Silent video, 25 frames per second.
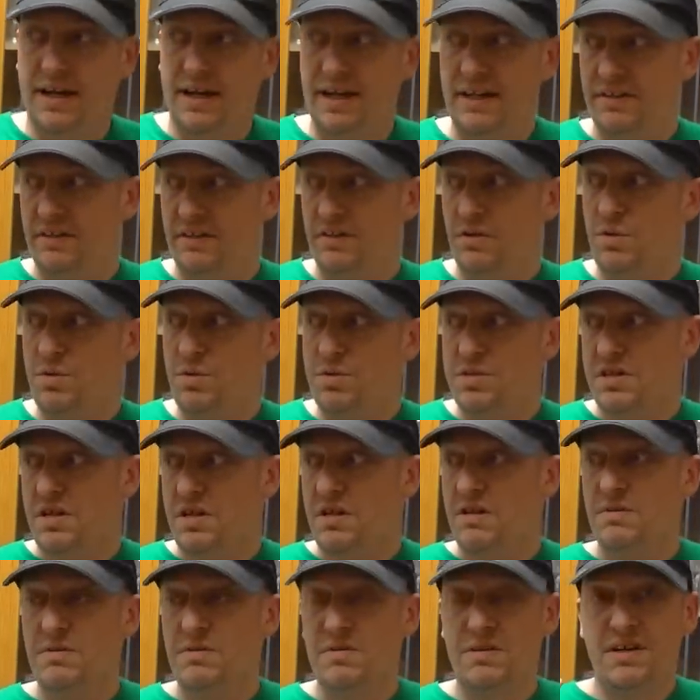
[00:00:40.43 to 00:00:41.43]
And
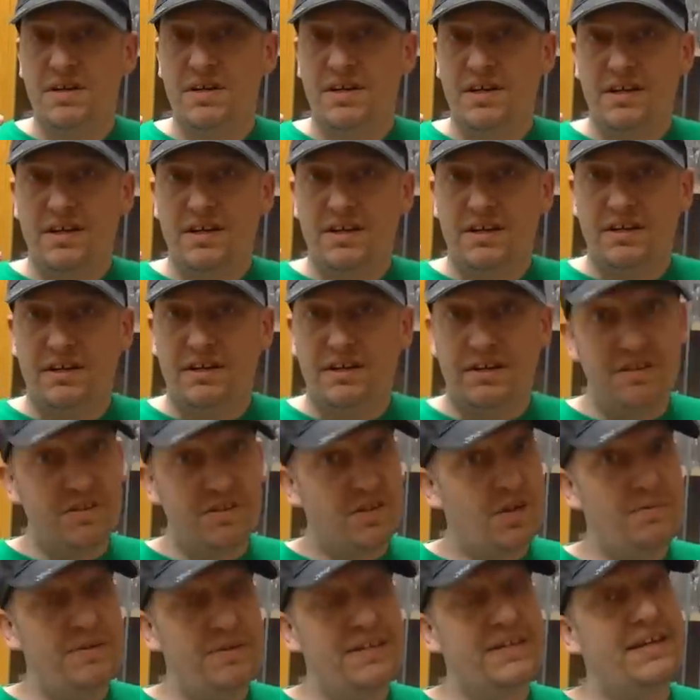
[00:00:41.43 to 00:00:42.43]
also, you know,
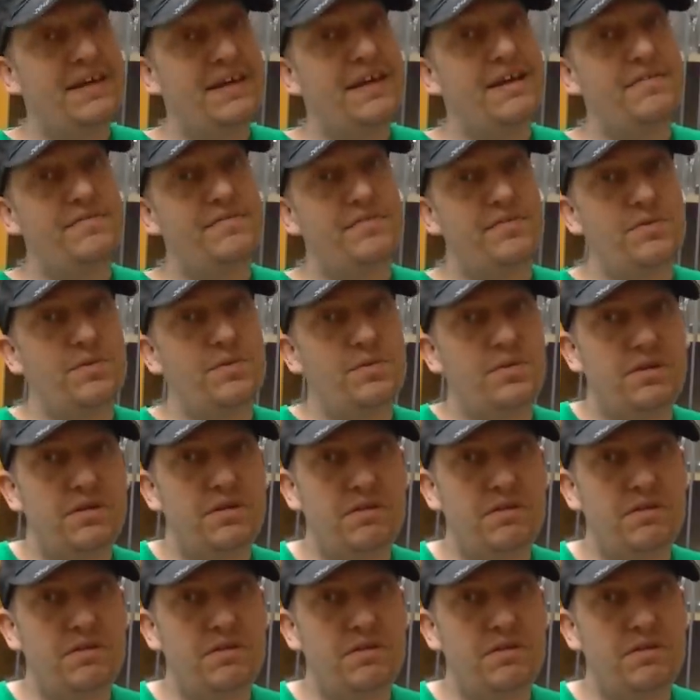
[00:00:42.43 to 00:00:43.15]
you've got to be careful.